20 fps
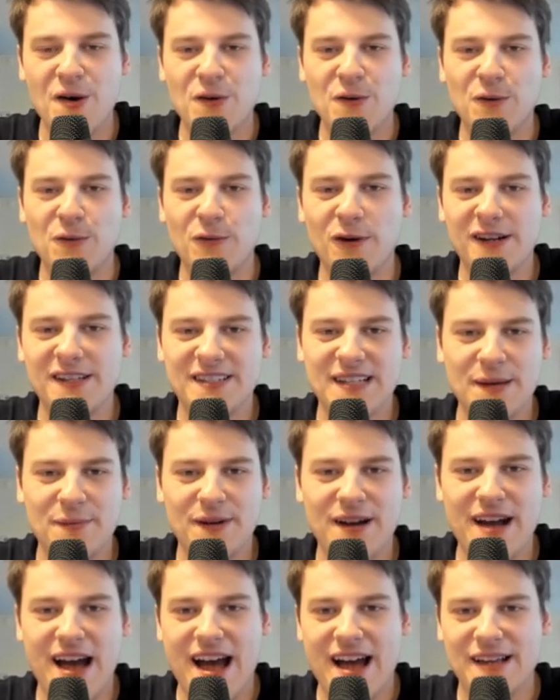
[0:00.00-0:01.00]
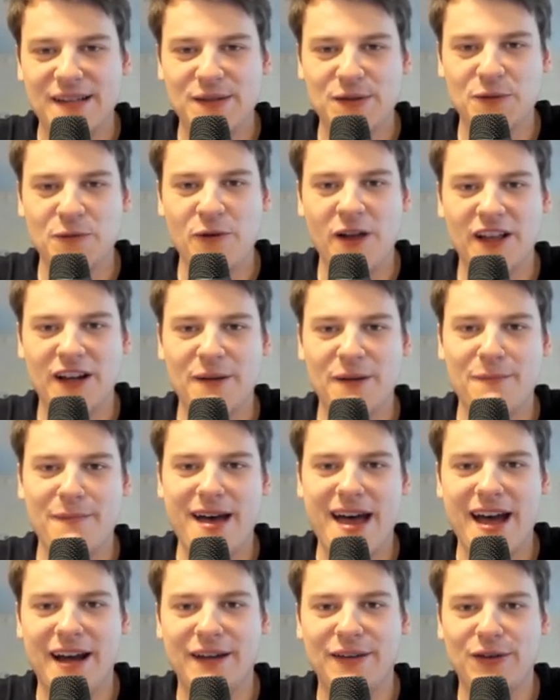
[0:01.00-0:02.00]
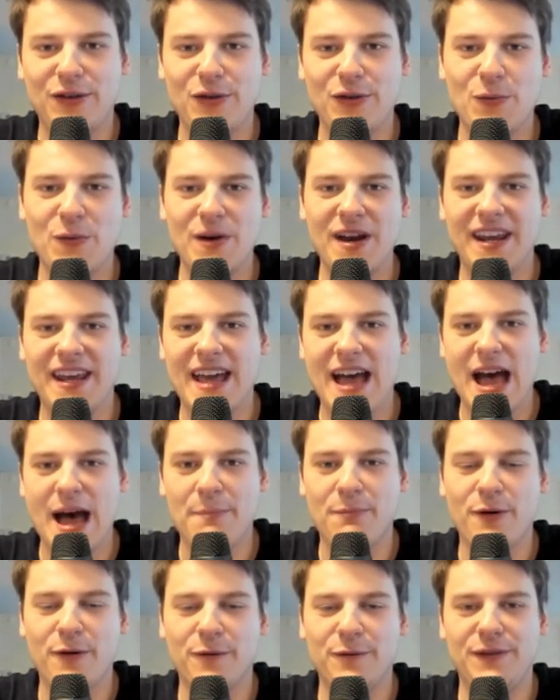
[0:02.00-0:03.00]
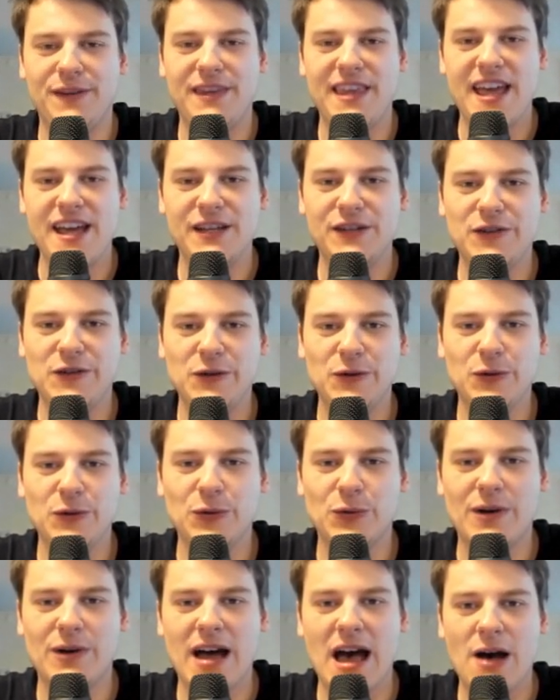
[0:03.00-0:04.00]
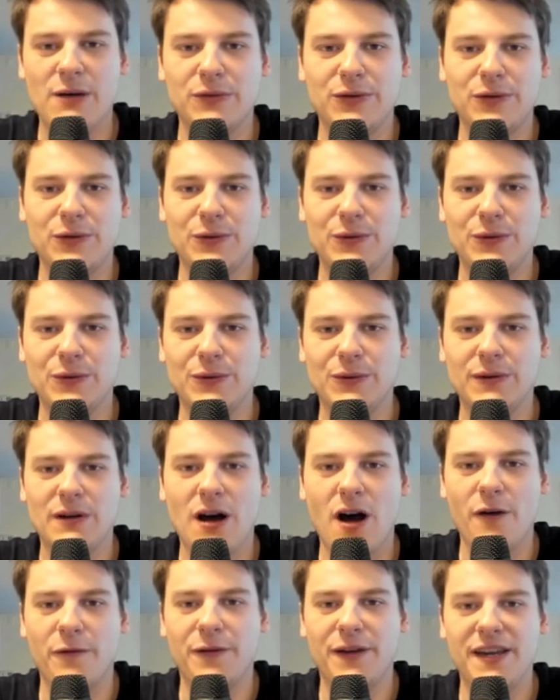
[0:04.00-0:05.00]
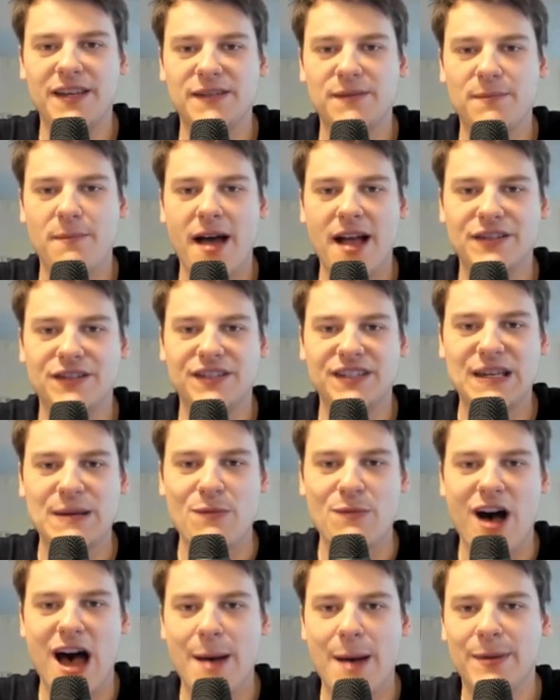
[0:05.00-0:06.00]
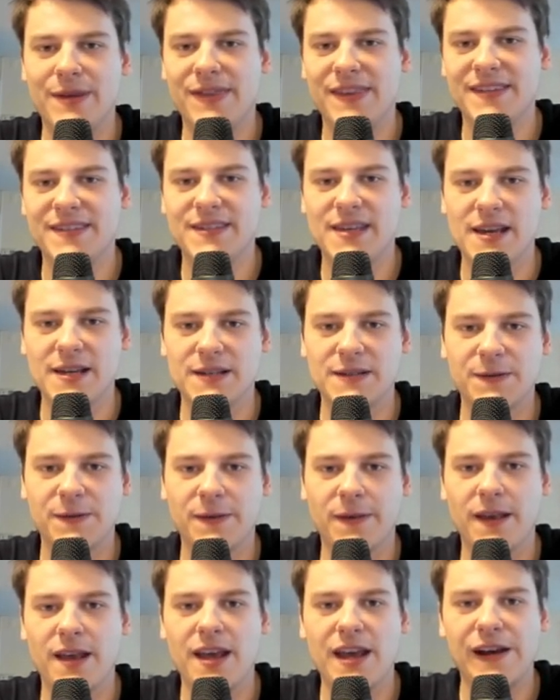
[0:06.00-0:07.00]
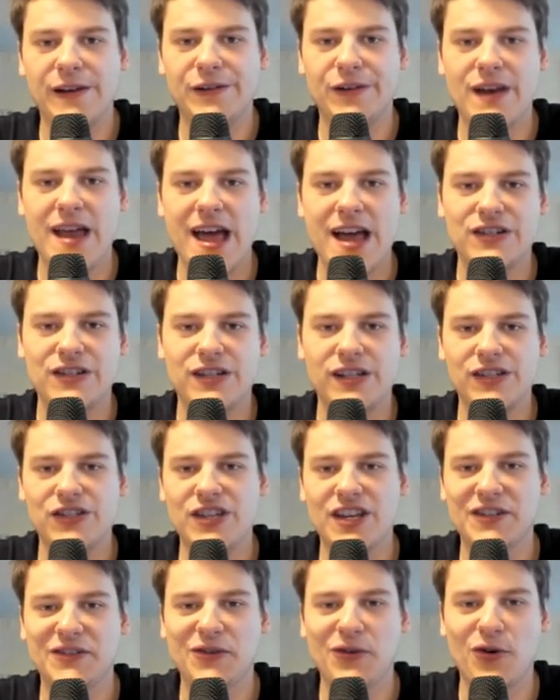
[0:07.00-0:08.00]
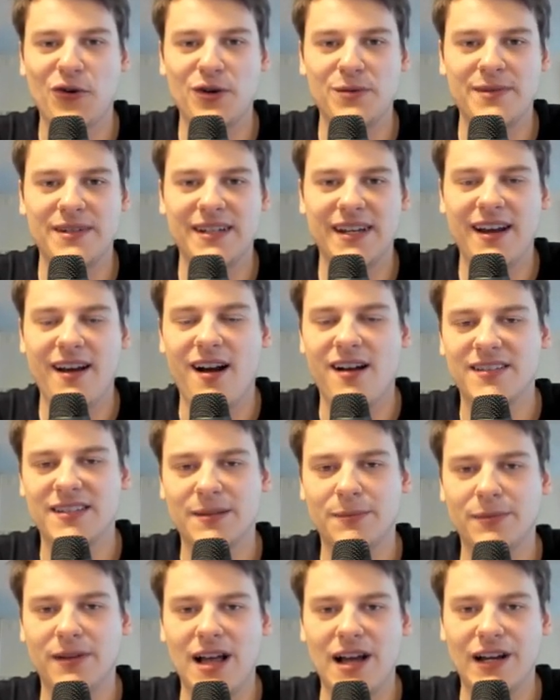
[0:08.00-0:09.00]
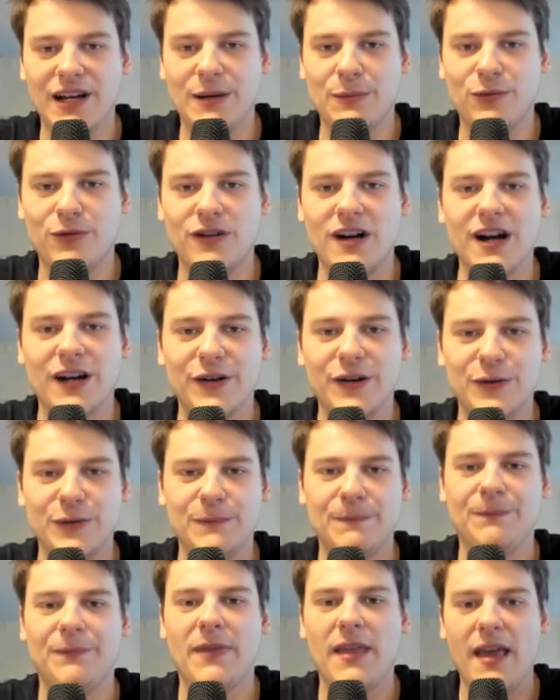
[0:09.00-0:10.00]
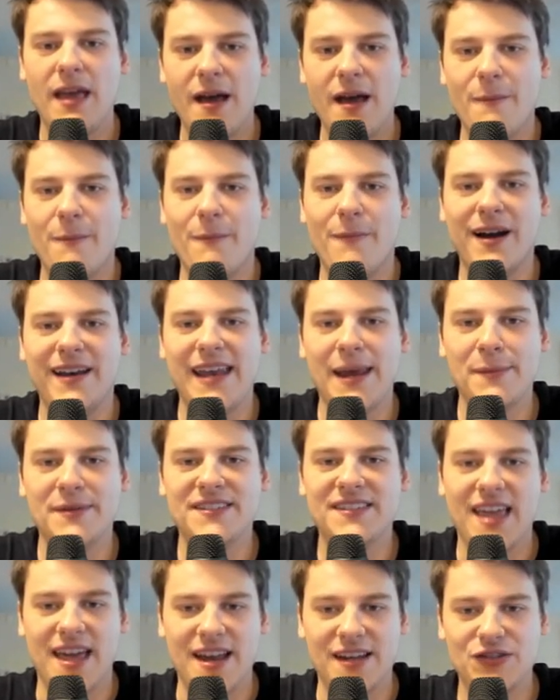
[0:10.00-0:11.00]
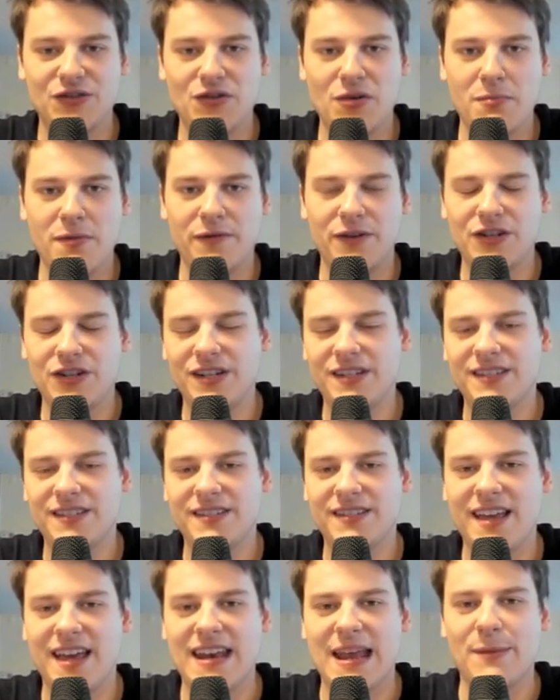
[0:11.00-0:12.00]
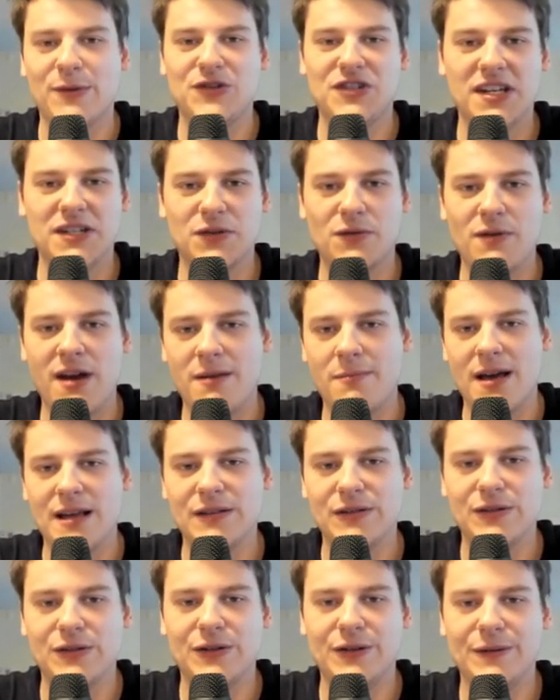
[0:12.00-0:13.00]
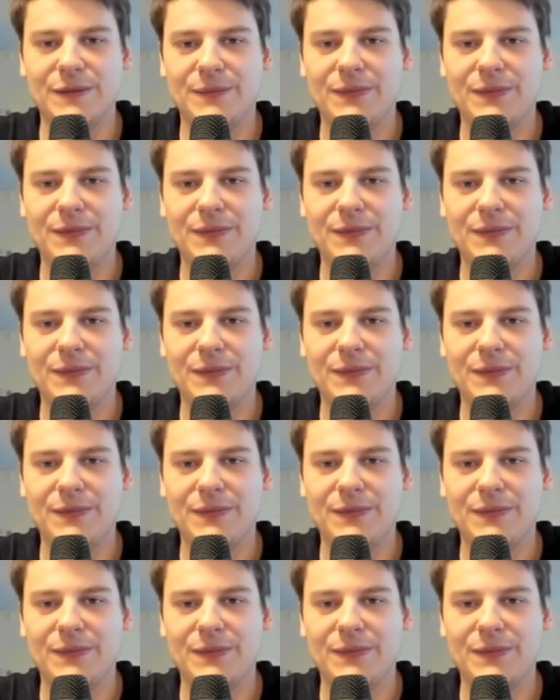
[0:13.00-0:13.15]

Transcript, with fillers: What is up, guys? Welcome back to the recap of day two, round two of His Majesty Mohammed VI International Chess Tournament in Casablanca, Morocco. My name is Titas Stremavicius, and I'm a chess grandmaster.